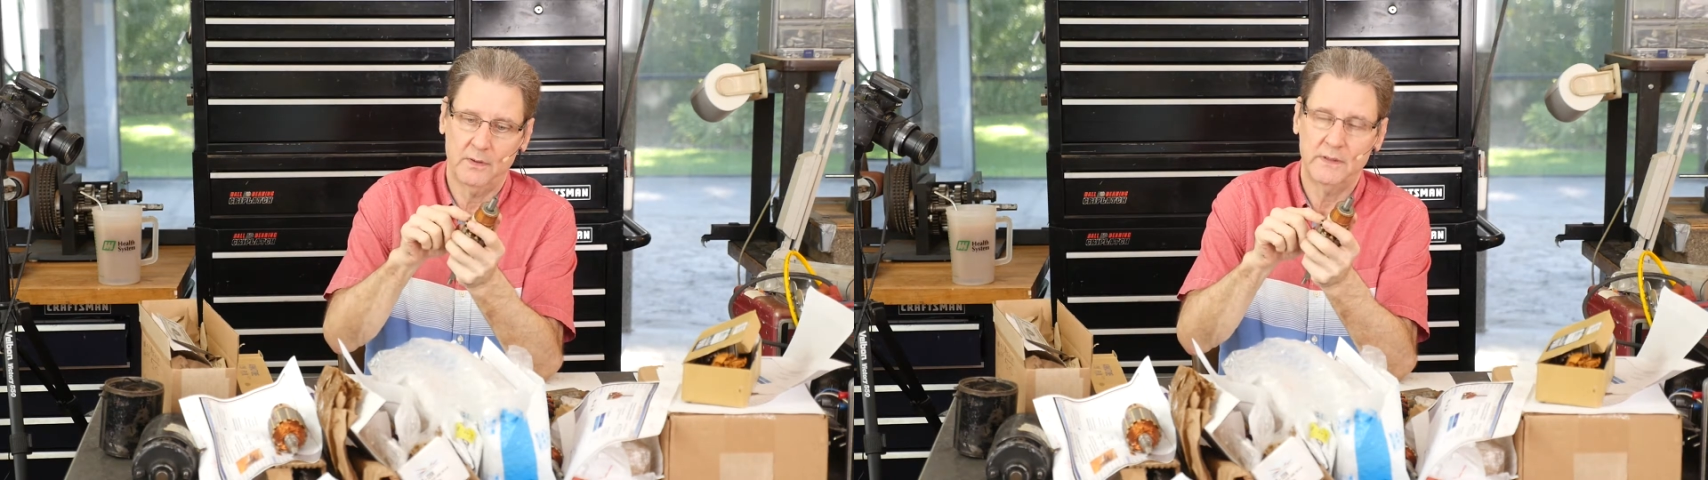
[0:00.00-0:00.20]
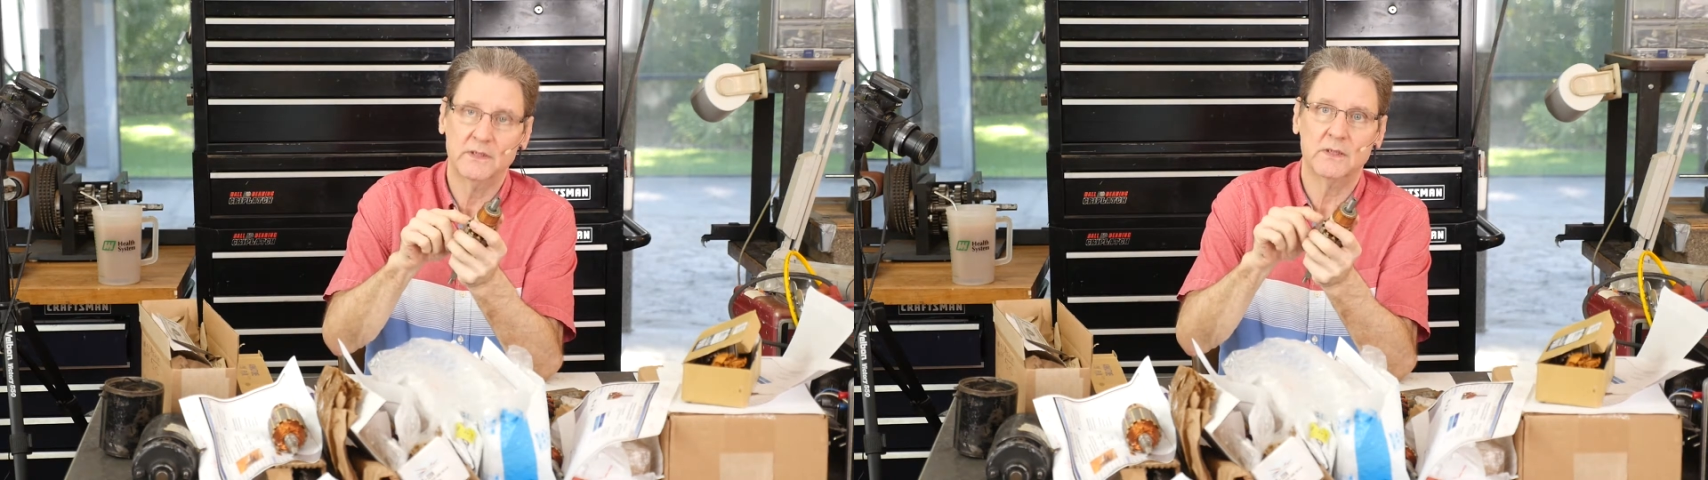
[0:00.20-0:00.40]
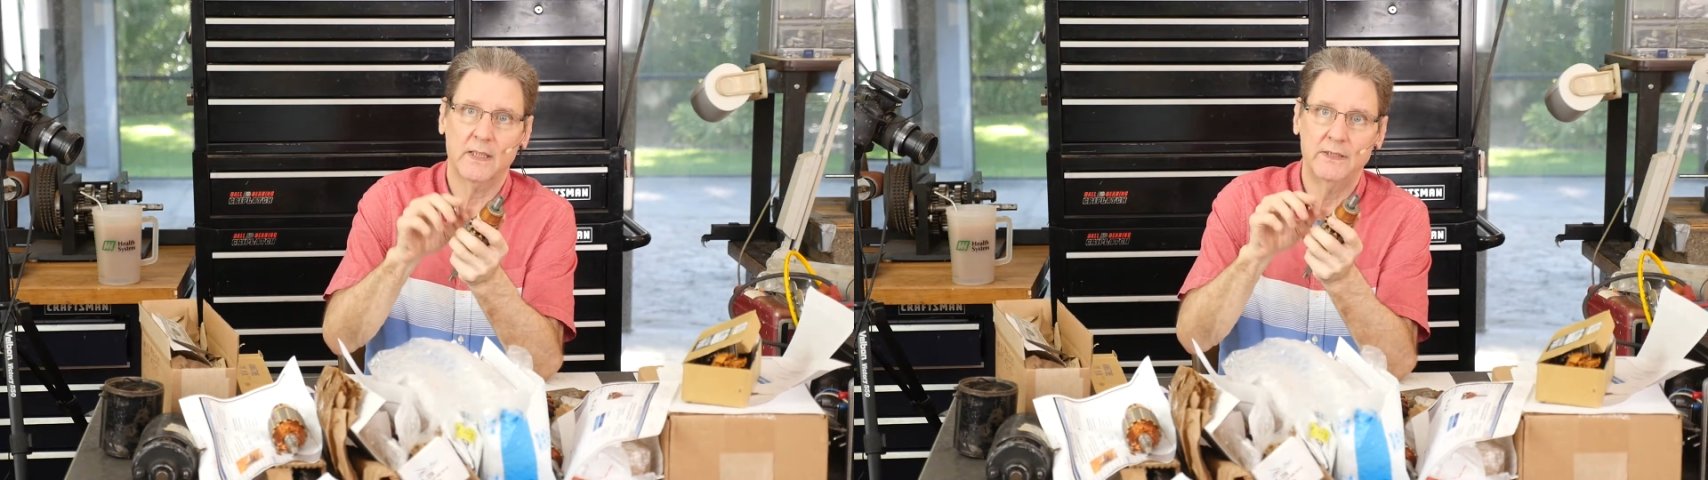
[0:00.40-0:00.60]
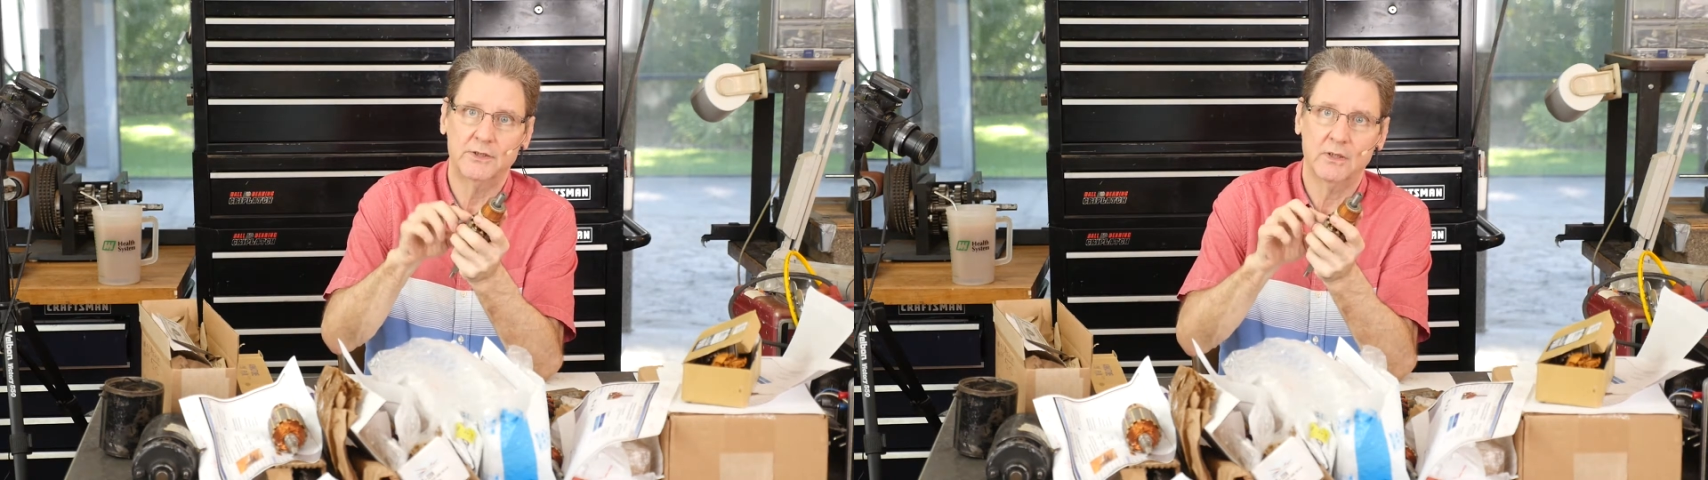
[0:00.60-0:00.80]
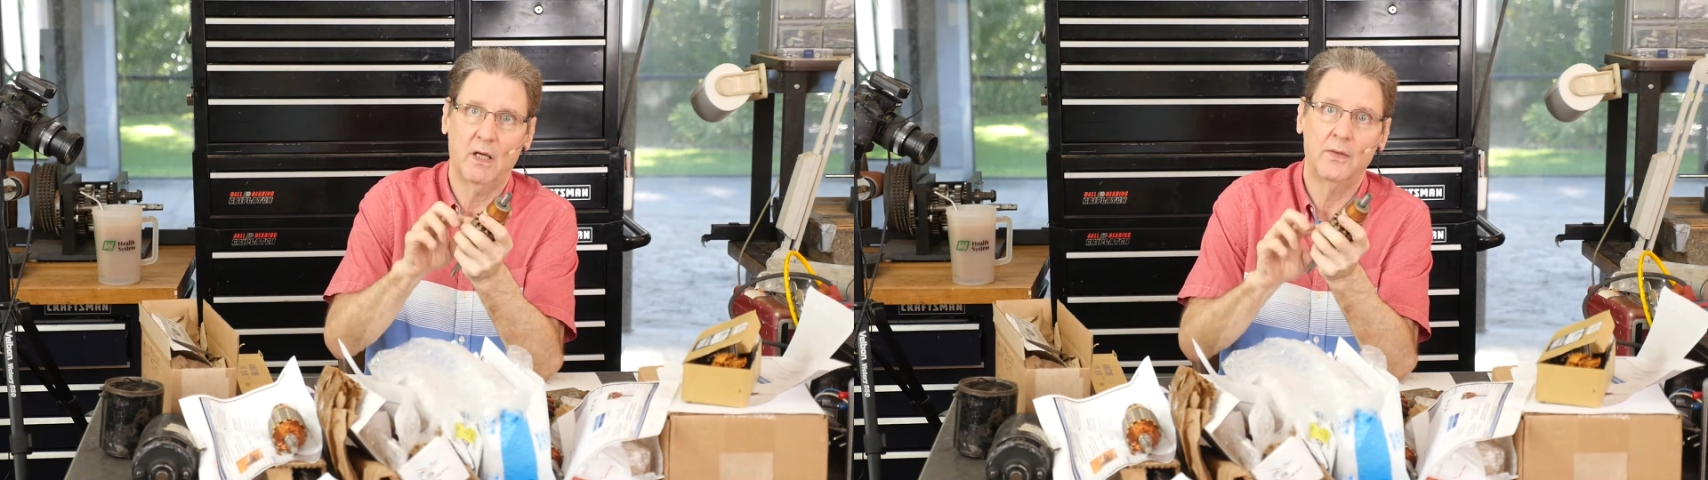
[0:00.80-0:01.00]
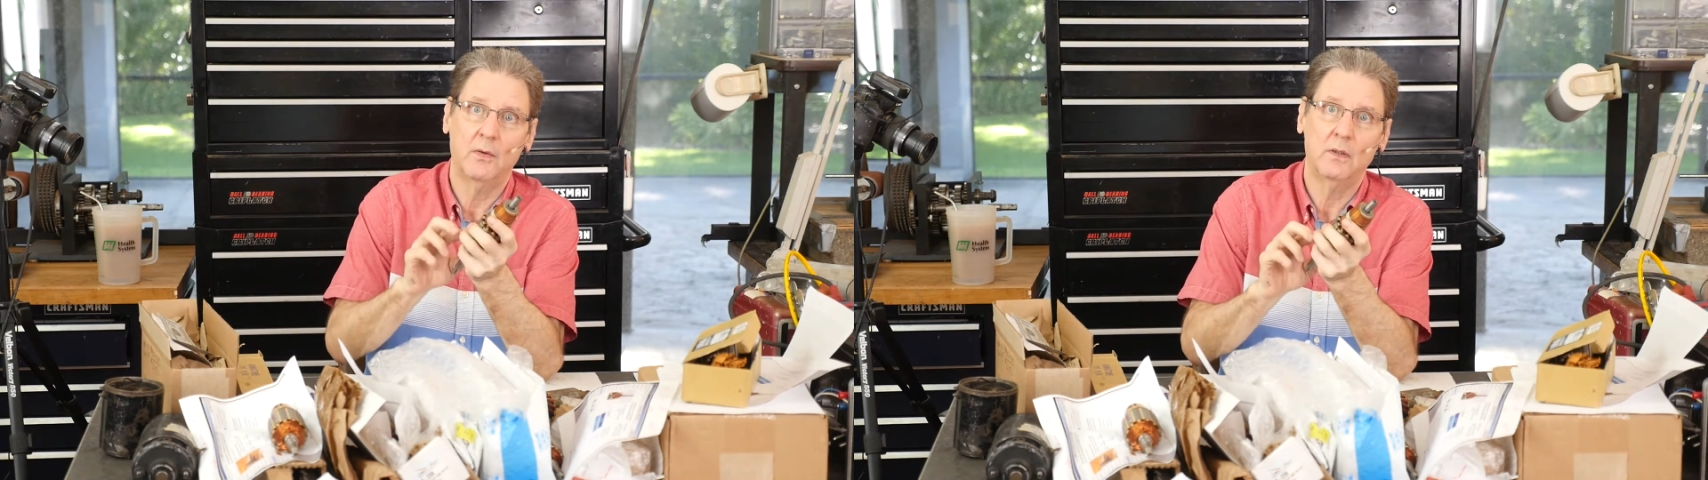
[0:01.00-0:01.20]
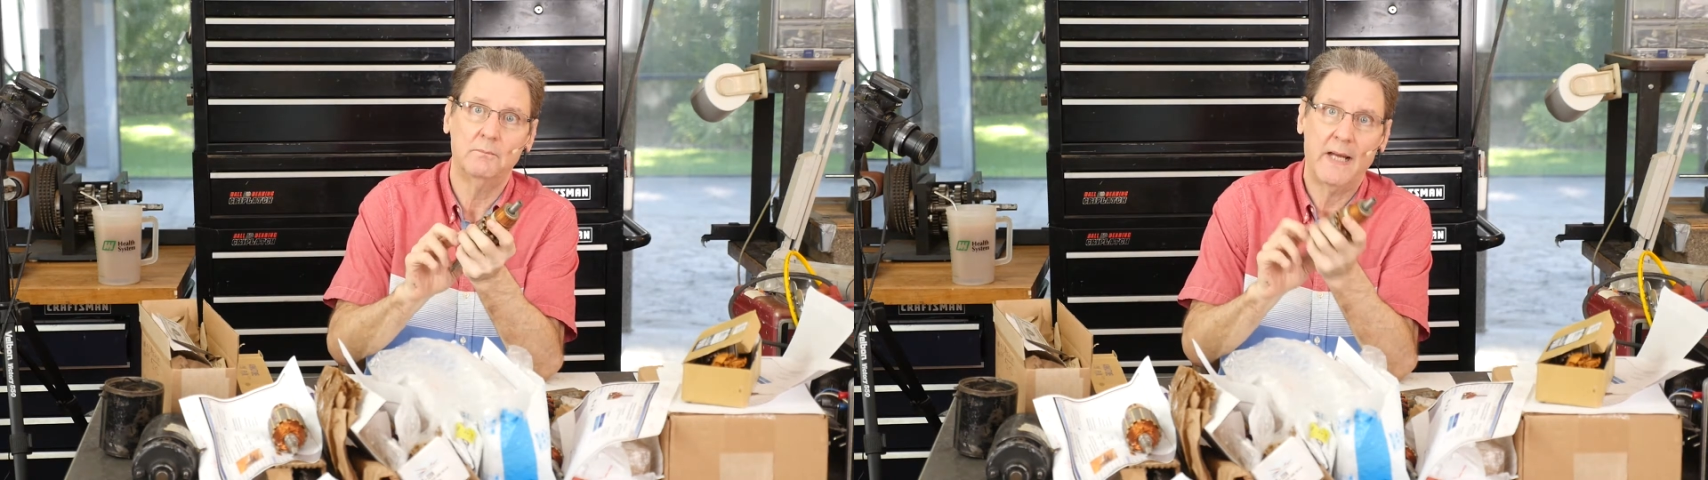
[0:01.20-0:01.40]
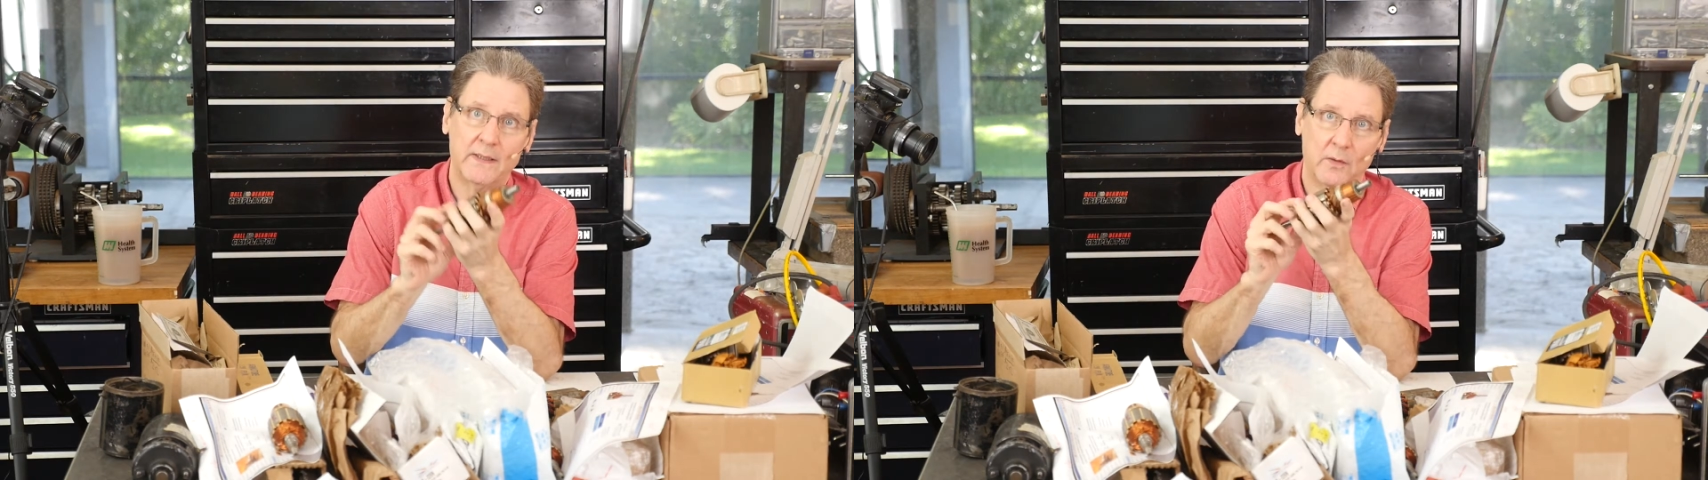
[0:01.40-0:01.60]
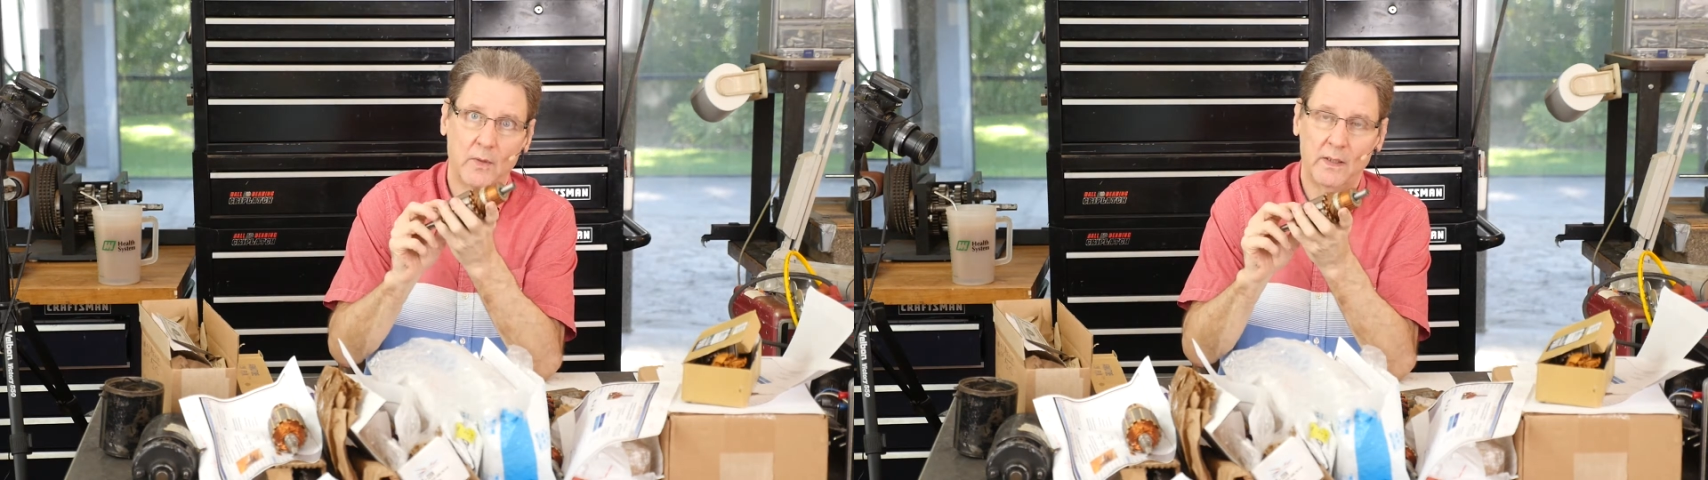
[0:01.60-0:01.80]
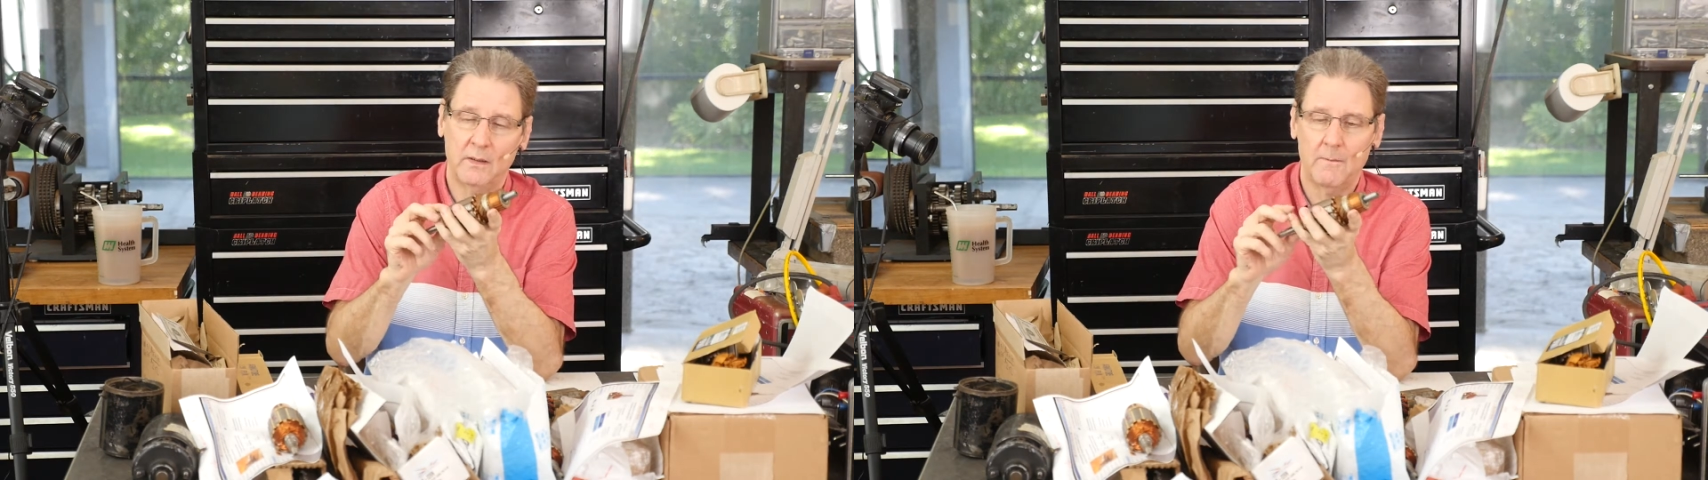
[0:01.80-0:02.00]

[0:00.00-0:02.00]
insulation on the magnet wire.